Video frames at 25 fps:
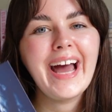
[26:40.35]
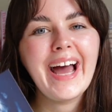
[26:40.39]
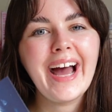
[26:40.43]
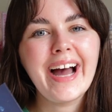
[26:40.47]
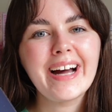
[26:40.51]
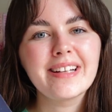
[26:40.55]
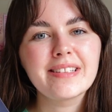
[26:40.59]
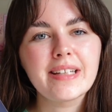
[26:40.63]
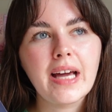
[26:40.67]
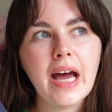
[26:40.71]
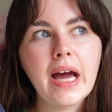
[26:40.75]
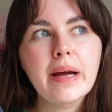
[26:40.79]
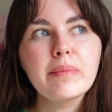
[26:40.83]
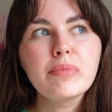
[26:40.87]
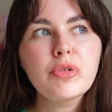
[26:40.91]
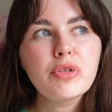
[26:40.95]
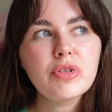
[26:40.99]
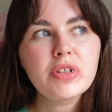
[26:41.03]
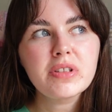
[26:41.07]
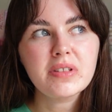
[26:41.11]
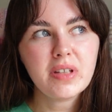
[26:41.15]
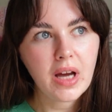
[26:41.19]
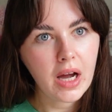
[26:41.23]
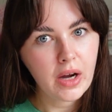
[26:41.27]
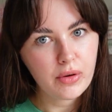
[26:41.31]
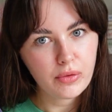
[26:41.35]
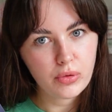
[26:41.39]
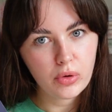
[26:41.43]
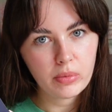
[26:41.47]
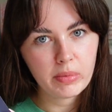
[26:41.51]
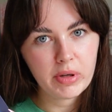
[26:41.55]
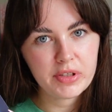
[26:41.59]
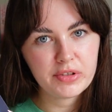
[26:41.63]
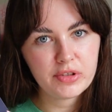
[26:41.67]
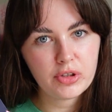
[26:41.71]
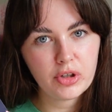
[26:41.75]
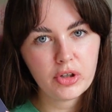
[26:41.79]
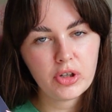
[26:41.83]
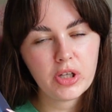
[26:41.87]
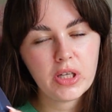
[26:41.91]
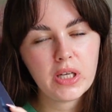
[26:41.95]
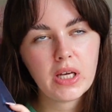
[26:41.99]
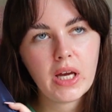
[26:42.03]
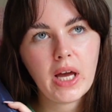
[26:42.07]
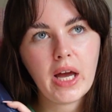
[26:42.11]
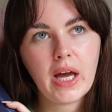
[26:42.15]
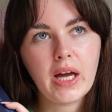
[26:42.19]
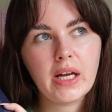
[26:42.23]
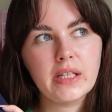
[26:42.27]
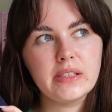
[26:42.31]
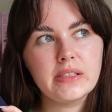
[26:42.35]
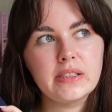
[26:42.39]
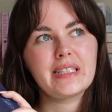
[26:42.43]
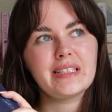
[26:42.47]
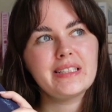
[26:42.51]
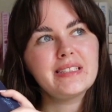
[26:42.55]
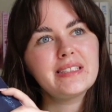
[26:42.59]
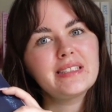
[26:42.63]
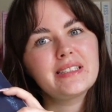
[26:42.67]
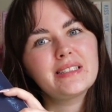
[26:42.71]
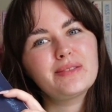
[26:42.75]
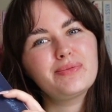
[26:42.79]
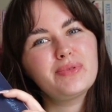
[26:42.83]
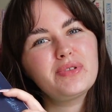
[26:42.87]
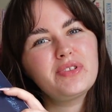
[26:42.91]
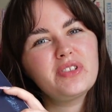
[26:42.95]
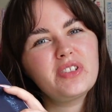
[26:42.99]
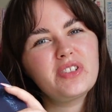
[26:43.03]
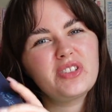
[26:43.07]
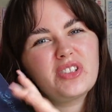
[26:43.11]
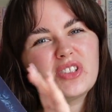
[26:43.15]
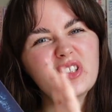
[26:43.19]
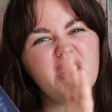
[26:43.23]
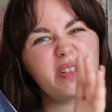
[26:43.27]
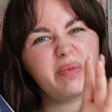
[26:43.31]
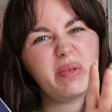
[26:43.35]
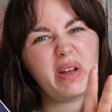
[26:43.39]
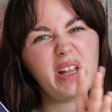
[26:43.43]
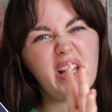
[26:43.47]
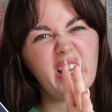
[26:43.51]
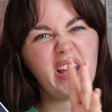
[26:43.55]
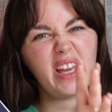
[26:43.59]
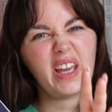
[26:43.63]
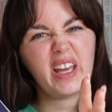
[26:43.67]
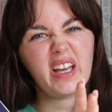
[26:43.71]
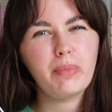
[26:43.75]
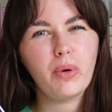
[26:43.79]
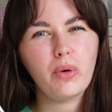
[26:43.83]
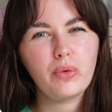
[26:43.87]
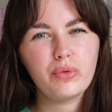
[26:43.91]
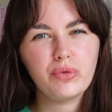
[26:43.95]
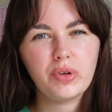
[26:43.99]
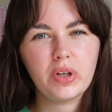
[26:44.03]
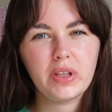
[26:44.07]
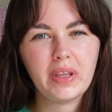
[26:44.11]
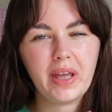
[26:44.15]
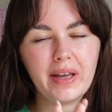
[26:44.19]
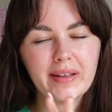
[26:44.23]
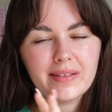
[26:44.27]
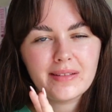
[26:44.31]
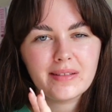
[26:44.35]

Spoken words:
And I'm not a dark romance girly and this was just a bit like bordering that